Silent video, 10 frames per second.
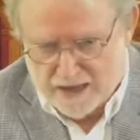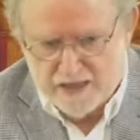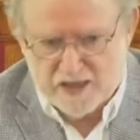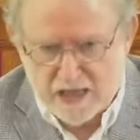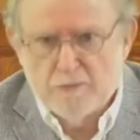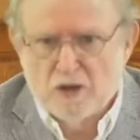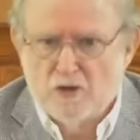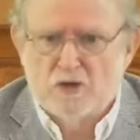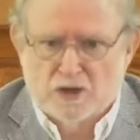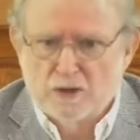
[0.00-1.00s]
is
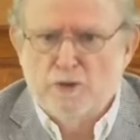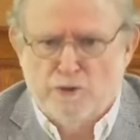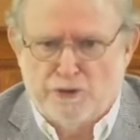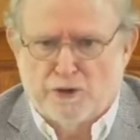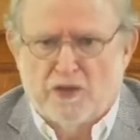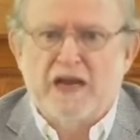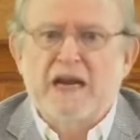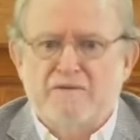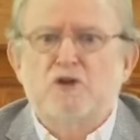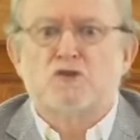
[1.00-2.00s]
similar to Luther. They
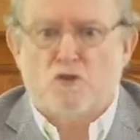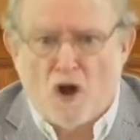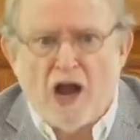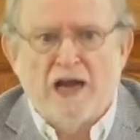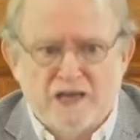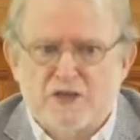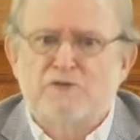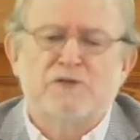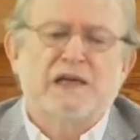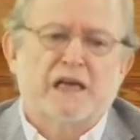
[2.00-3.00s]
never tried
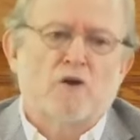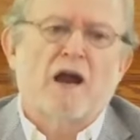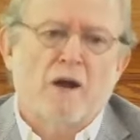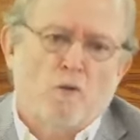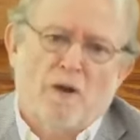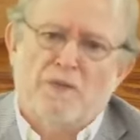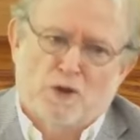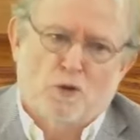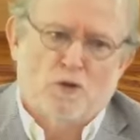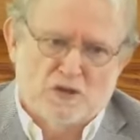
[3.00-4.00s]
to figure out what
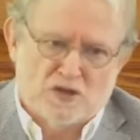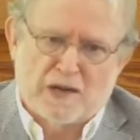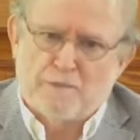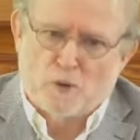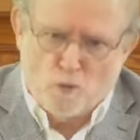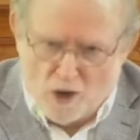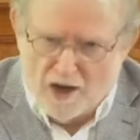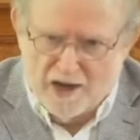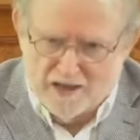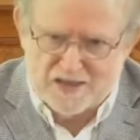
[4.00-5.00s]
the Lord's Supper
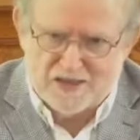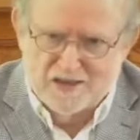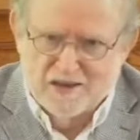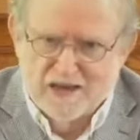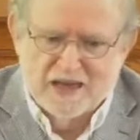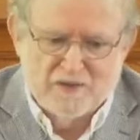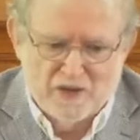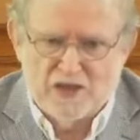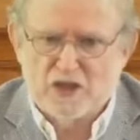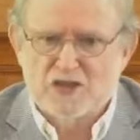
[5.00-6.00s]
was.
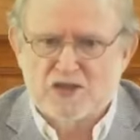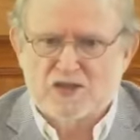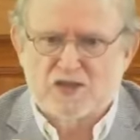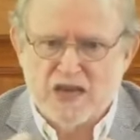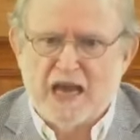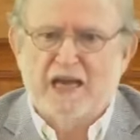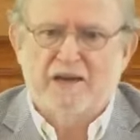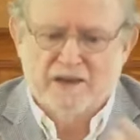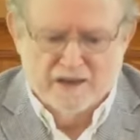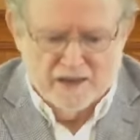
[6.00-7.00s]
They just
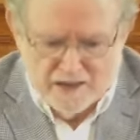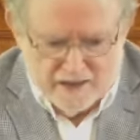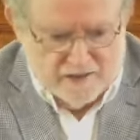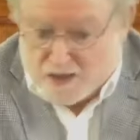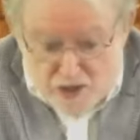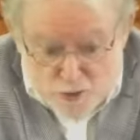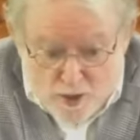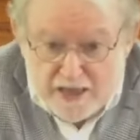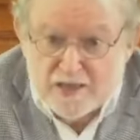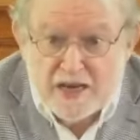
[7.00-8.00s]
said, this is
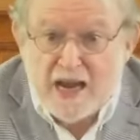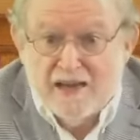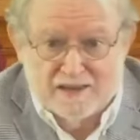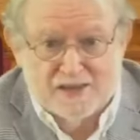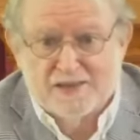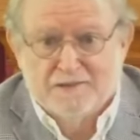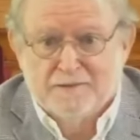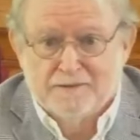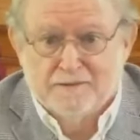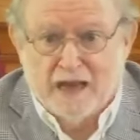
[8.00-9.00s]
what he says,
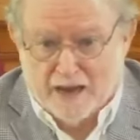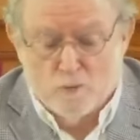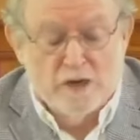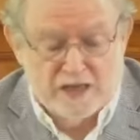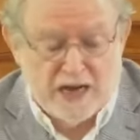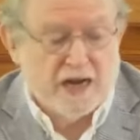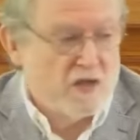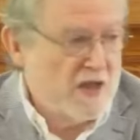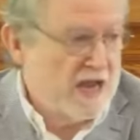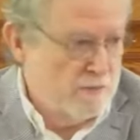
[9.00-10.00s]
and we
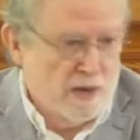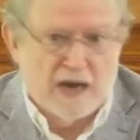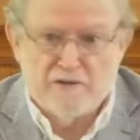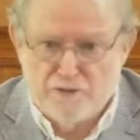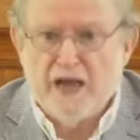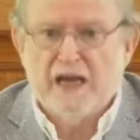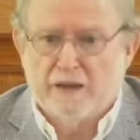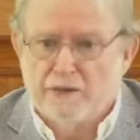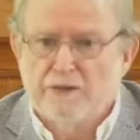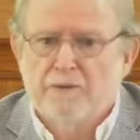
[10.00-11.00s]
take that by
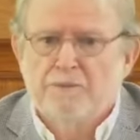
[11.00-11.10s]
faith.